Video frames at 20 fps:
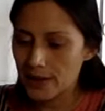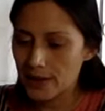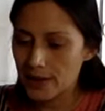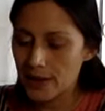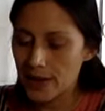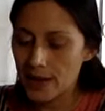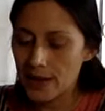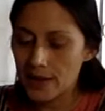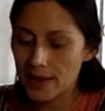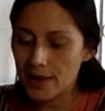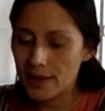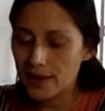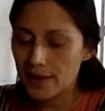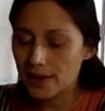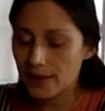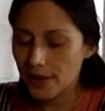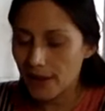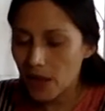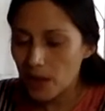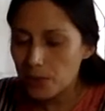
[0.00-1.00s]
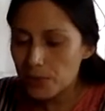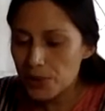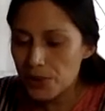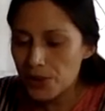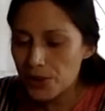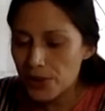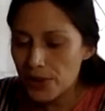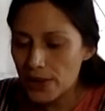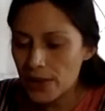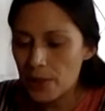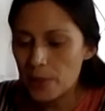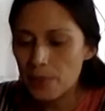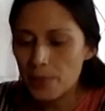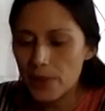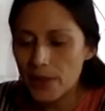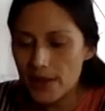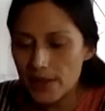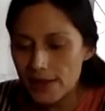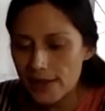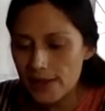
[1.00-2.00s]
can capture like a
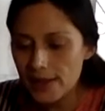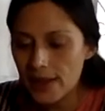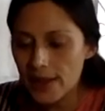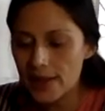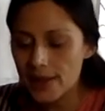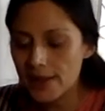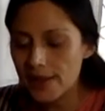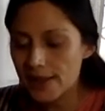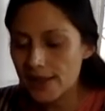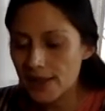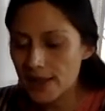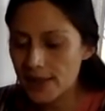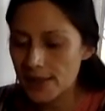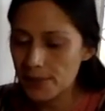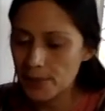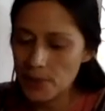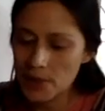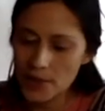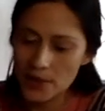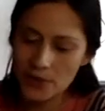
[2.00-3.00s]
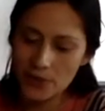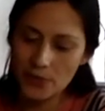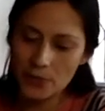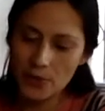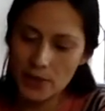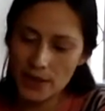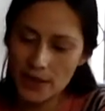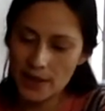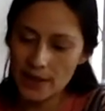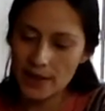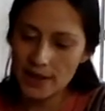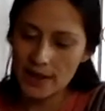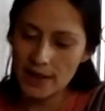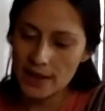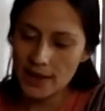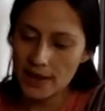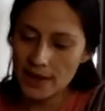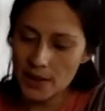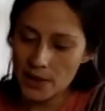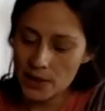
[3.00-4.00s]
baseline assessment of what
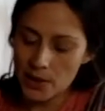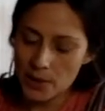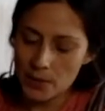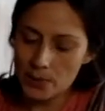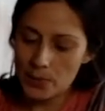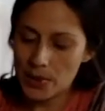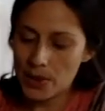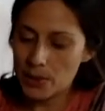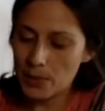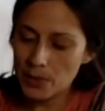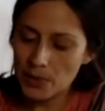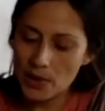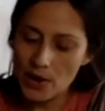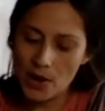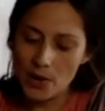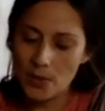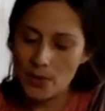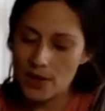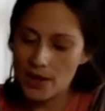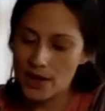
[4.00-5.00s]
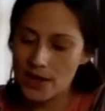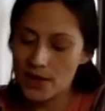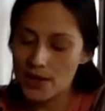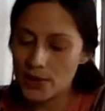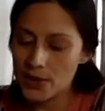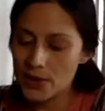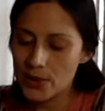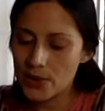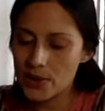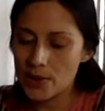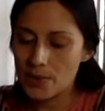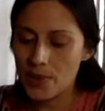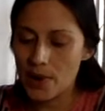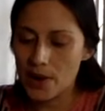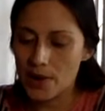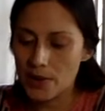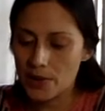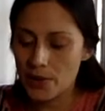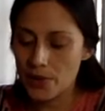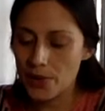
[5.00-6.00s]
people already know
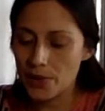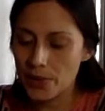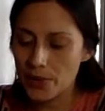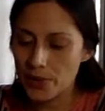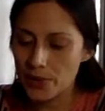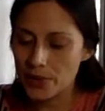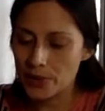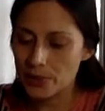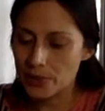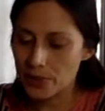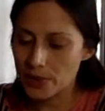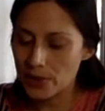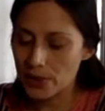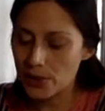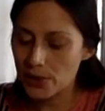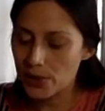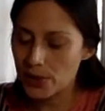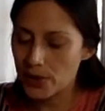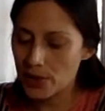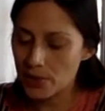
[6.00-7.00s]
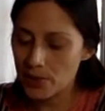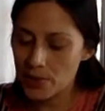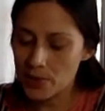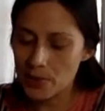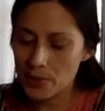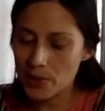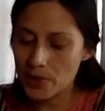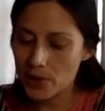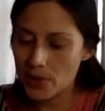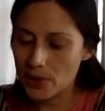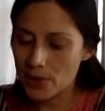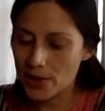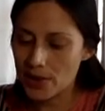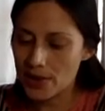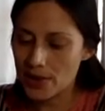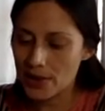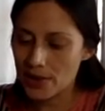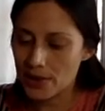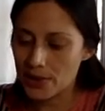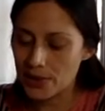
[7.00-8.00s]
about corn. What do young people
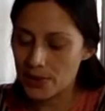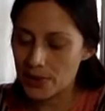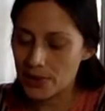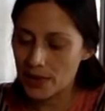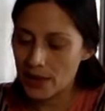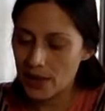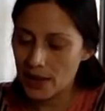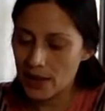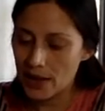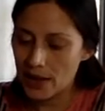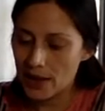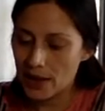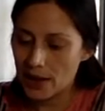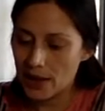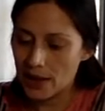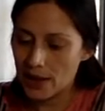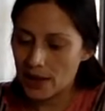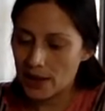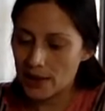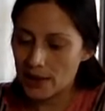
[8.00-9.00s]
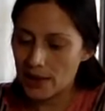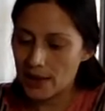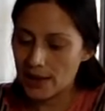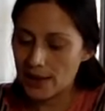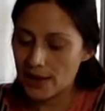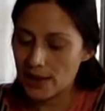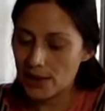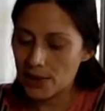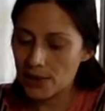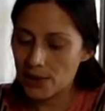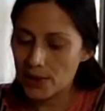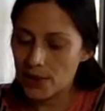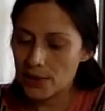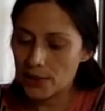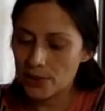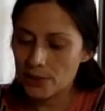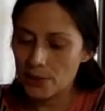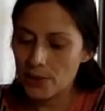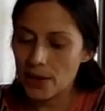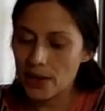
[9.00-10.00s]
already know And so
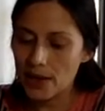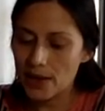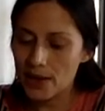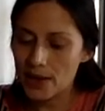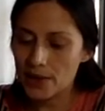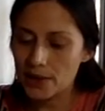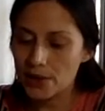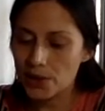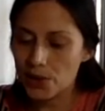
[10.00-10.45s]
either writing or